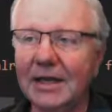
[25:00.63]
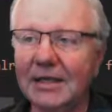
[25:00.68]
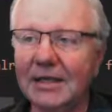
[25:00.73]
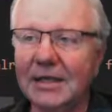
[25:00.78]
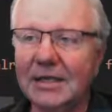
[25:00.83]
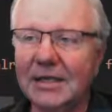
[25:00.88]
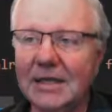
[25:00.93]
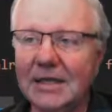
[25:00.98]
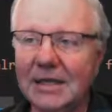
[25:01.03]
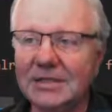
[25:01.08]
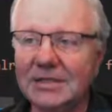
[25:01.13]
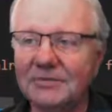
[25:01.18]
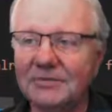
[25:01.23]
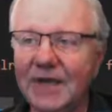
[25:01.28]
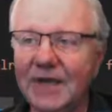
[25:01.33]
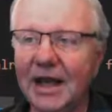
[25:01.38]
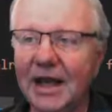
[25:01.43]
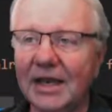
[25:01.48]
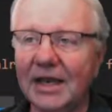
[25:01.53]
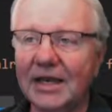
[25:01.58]
that has a
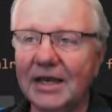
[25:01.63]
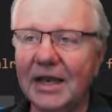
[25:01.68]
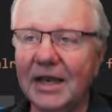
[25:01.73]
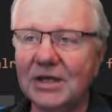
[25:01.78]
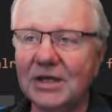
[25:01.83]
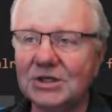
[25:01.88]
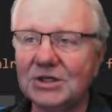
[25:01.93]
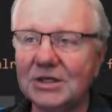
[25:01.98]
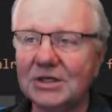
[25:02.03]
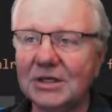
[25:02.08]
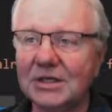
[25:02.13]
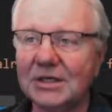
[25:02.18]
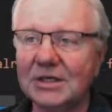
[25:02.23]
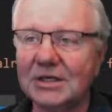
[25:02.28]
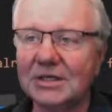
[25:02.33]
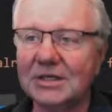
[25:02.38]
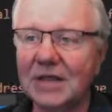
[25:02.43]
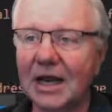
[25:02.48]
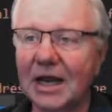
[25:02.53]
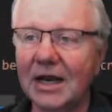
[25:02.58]
validation
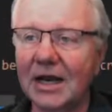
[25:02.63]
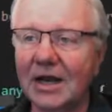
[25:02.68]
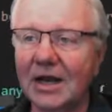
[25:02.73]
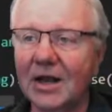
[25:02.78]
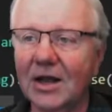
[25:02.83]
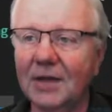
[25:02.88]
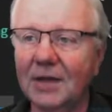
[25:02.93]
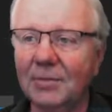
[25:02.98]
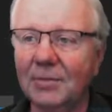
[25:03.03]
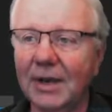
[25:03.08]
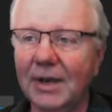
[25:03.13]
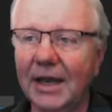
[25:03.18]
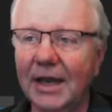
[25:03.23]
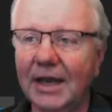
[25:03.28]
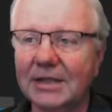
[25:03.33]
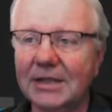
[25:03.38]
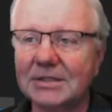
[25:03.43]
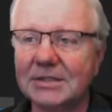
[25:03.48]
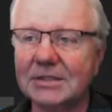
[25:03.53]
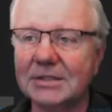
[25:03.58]
is kind of
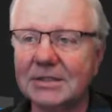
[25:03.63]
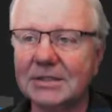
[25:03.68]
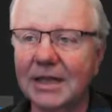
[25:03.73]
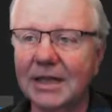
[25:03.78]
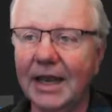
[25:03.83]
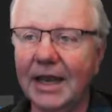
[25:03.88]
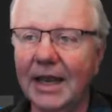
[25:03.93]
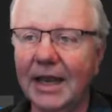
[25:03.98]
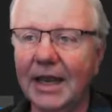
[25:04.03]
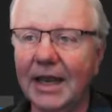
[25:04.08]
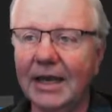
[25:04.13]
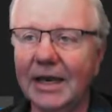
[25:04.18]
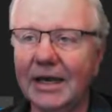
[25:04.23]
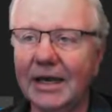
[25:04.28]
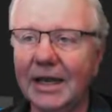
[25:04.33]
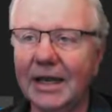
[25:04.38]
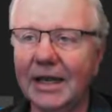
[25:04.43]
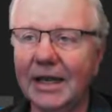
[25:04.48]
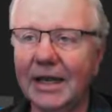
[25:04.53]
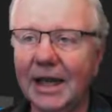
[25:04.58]
complex and
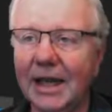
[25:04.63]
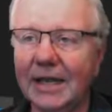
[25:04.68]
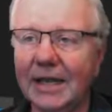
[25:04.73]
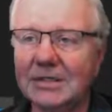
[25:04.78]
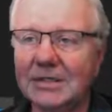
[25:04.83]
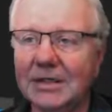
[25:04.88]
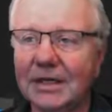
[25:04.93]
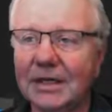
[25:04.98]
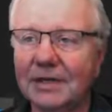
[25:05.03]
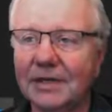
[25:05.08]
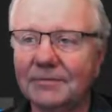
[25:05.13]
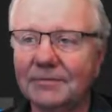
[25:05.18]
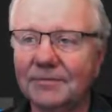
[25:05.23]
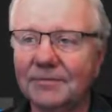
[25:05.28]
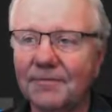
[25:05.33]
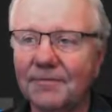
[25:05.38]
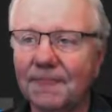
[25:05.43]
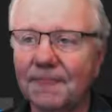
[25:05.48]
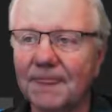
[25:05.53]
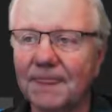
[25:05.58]
has a
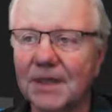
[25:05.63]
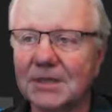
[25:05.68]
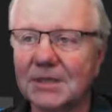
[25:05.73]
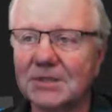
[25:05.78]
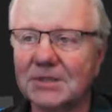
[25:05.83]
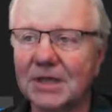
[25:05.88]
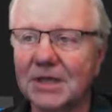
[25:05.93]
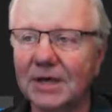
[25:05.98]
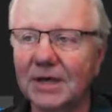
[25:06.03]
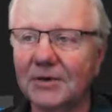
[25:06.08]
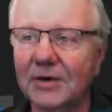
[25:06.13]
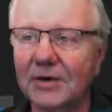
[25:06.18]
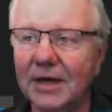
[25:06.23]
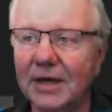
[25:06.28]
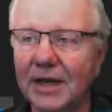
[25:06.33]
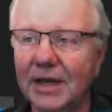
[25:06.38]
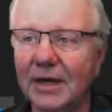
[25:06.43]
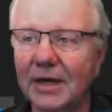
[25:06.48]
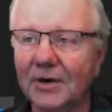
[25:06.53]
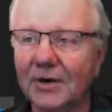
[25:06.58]
setter and a
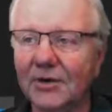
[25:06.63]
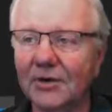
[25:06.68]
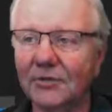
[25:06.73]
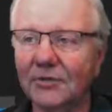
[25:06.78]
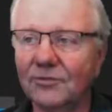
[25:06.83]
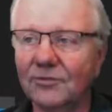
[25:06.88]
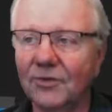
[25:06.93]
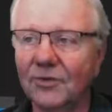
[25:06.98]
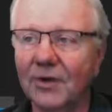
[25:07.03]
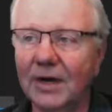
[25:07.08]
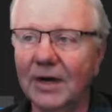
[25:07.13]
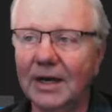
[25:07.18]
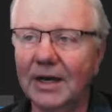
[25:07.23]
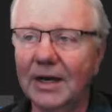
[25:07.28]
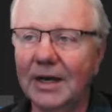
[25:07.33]
getter for it.